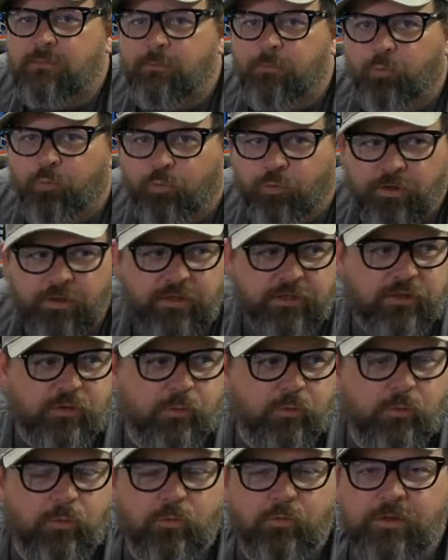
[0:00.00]
Really
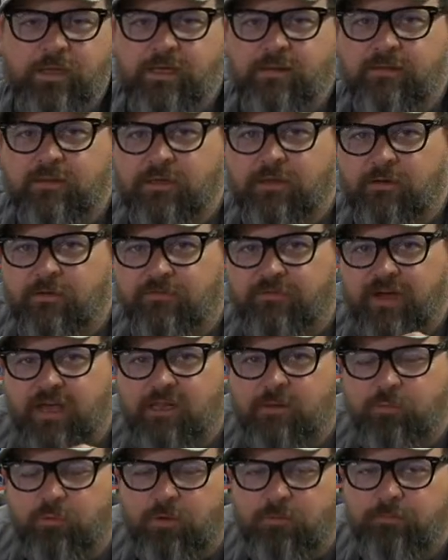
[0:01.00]
cool that they're
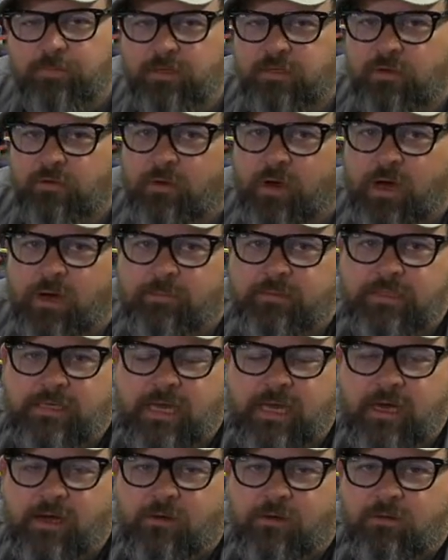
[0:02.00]
available at BitGo Hobby
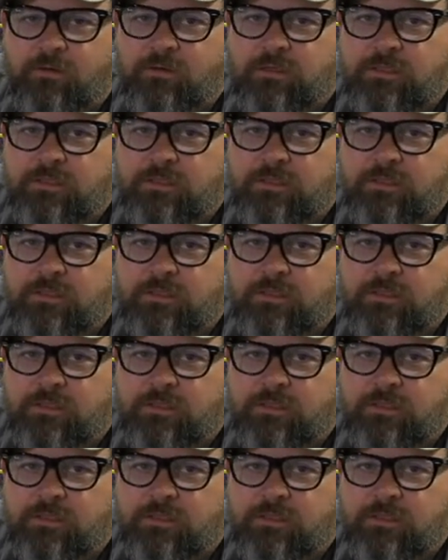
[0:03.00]
now.